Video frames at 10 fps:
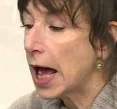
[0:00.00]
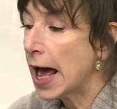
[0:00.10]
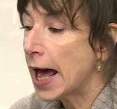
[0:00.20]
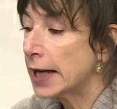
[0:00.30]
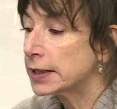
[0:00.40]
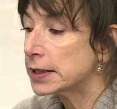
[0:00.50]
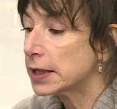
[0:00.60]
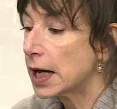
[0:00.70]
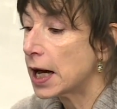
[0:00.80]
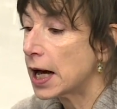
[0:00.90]
and
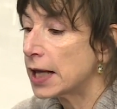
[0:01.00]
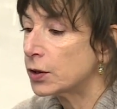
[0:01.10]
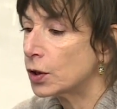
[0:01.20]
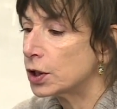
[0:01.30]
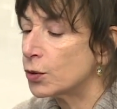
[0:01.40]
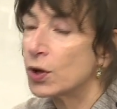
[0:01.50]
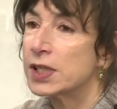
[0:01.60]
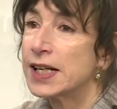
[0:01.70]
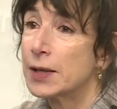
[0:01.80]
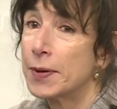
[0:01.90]
I thought, you ought
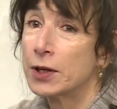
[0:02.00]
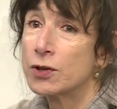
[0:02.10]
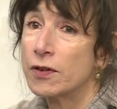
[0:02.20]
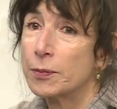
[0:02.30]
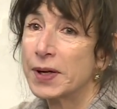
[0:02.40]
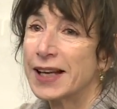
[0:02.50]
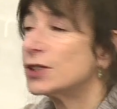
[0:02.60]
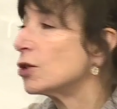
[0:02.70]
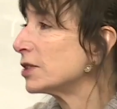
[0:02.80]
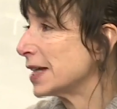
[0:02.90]
to take a picture of it, but I
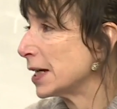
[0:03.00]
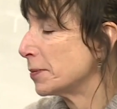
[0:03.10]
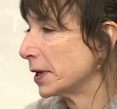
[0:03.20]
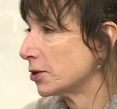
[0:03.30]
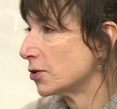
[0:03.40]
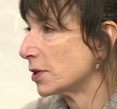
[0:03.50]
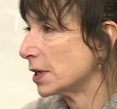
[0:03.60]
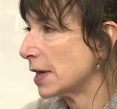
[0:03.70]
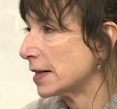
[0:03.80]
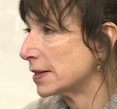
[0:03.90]
don't take pictures.
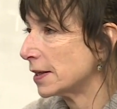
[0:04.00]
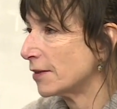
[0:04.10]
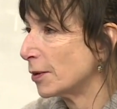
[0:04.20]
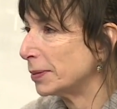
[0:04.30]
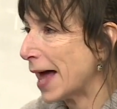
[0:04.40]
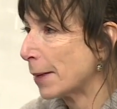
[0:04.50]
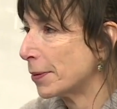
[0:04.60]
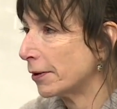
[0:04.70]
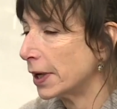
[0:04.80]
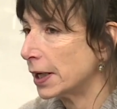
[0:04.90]
I still have a
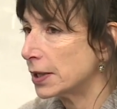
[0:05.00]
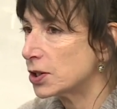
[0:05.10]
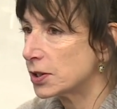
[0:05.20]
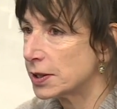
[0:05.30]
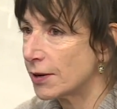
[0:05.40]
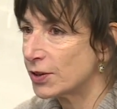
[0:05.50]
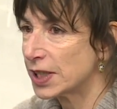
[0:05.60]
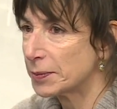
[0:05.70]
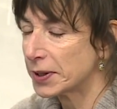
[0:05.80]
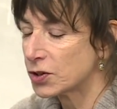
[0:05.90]
BlackBerry, and I just never
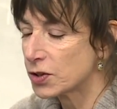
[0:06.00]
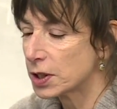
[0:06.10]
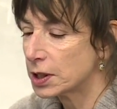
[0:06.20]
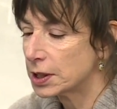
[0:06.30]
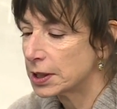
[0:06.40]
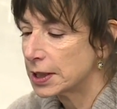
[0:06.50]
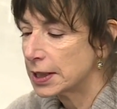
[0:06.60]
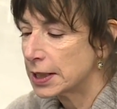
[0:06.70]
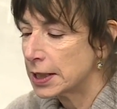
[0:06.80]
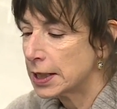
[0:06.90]
take pictures.
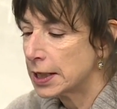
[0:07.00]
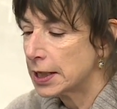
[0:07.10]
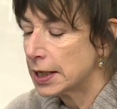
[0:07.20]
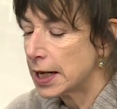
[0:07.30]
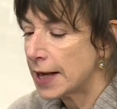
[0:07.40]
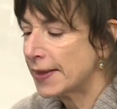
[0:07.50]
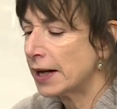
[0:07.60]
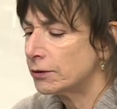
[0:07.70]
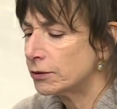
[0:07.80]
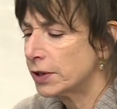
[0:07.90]
And then
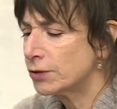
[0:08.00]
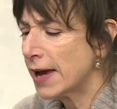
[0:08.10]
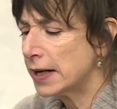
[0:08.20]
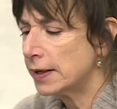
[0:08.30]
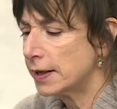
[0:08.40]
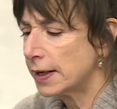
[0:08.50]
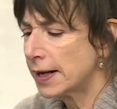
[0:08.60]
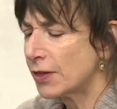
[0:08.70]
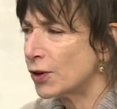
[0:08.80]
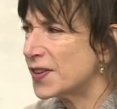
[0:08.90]
I regretted it,
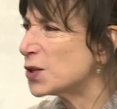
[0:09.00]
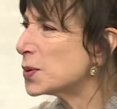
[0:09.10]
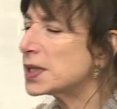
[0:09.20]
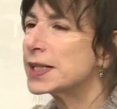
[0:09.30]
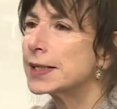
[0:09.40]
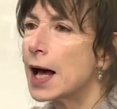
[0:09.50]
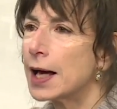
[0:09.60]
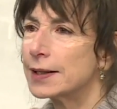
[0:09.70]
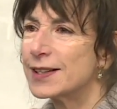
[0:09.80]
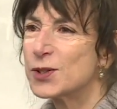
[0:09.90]
and I thought, this was a
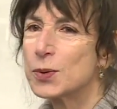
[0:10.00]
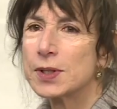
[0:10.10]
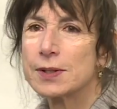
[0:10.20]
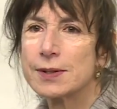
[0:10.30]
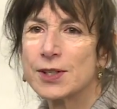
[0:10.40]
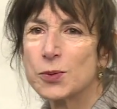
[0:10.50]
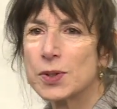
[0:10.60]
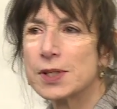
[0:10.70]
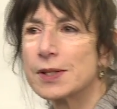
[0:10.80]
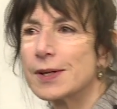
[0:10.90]
sign. This
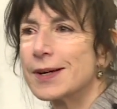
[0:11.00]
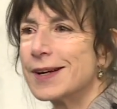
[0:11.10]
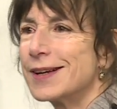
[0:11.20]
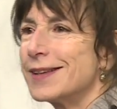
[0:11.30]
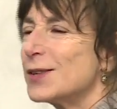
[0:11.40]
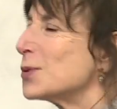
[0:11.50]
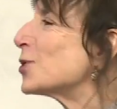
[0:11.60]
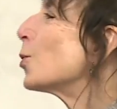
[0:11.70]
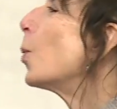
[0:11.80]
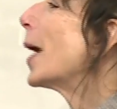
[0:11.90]

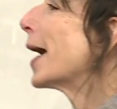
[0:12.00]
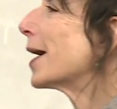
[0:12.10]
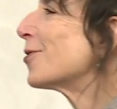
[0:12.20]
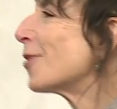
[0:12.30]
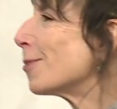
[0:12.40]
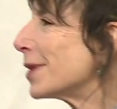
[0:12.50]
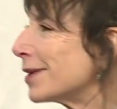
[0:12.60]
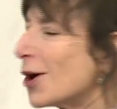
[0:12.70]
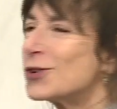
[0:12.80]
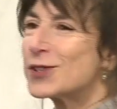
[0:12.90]
was a wink from the
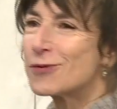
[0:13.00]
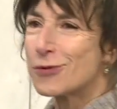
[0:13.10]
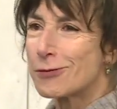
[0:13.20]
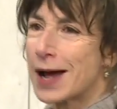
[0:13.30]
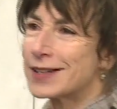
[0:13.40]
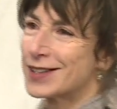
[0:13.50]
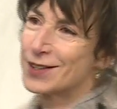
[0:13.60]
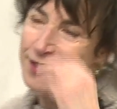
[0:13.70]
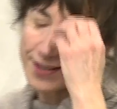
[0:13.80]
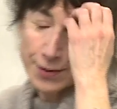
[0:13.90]
ghost of
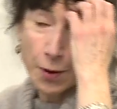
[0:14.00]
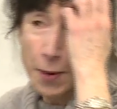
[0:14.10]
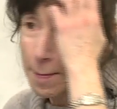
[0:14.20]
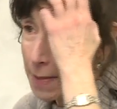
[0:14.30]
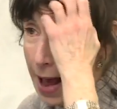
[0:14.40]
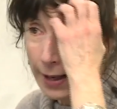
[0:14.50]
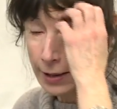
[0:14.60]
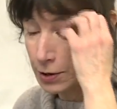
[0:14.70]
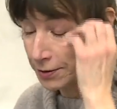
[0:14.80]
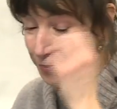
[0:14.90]
Ferrante. So I went back, I couldn't